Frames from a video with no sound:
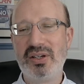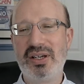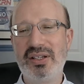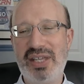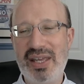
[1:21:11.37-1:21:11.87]

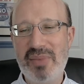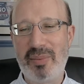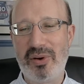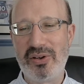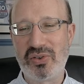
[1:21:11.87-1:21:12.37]
team
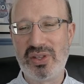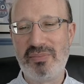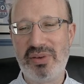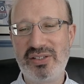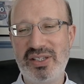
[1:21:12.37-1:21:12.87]
members are in the
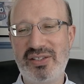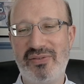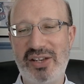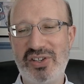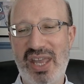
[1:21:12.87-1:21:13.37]
business of
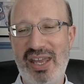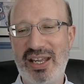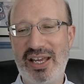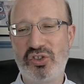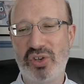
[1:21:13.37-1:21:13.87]
educating
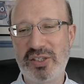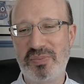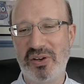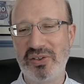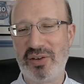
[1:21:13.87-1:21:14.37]
and trust
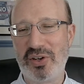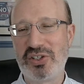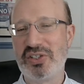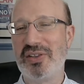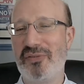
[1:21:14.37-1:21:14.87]
building, which
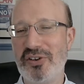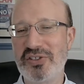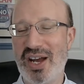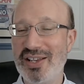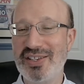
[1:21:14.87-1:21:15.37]
is the first
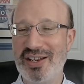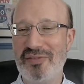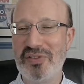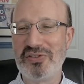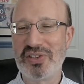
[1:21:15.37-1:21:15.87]
cousin of
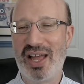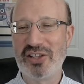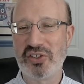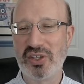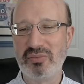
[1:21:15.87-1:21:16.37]
those clients
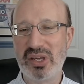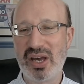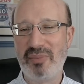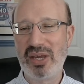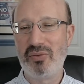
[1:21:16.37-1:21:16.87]
ultimately
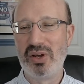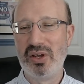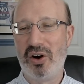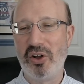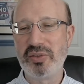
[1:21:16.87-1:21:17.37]

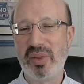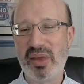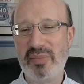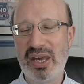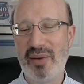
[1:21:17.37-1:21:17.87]

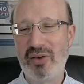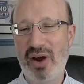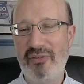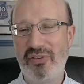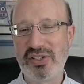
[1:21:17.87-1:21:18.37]
becoming
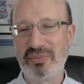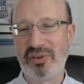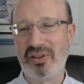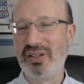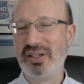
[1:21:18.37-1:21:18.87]

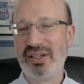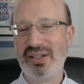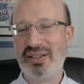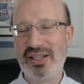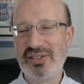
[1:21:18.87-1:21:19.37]
referenceable.
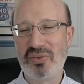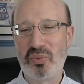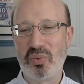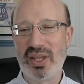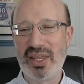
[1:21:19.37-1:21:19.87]
These are
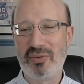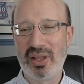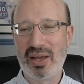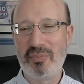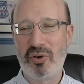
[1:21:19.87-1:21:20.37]
really, really
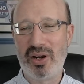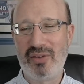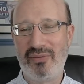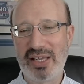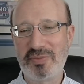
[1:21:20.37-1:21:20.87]
important
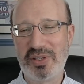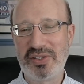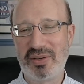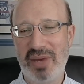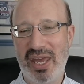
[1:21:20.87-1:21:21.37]
investments
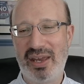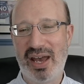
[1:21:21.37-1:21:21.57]
to make.